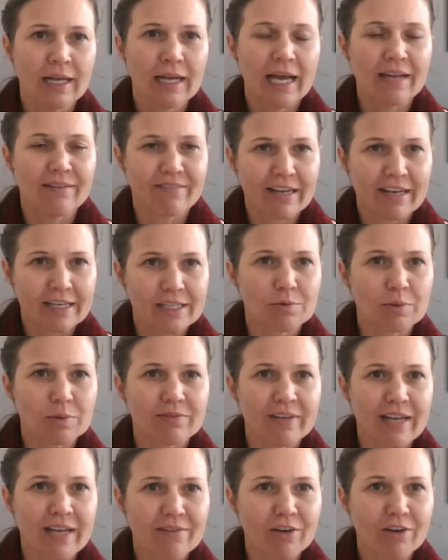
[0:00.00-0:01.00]
And that is
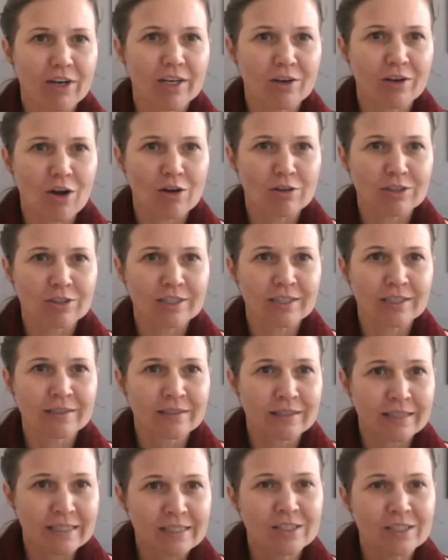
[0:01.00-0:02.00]
what the African
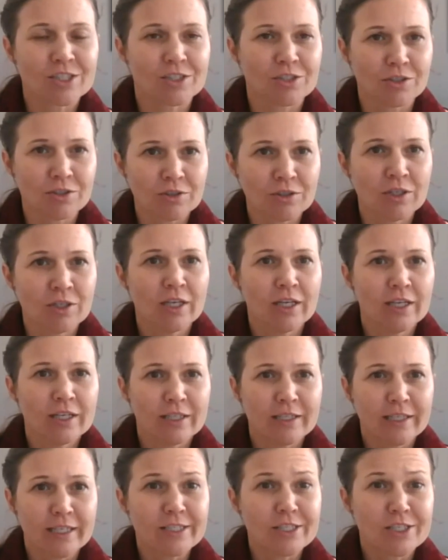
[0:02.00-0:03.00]
continent needs
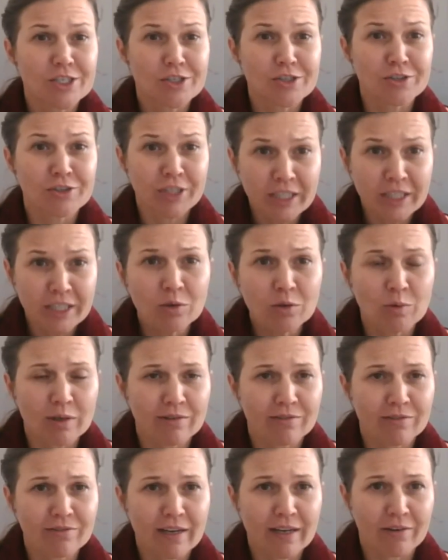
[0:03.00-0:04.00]
to deal
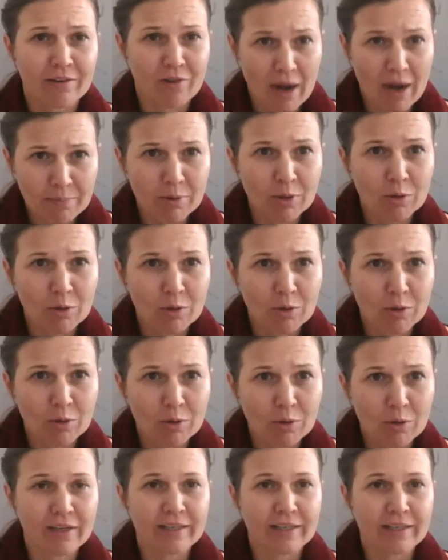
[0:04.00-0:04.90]
with and grapple with.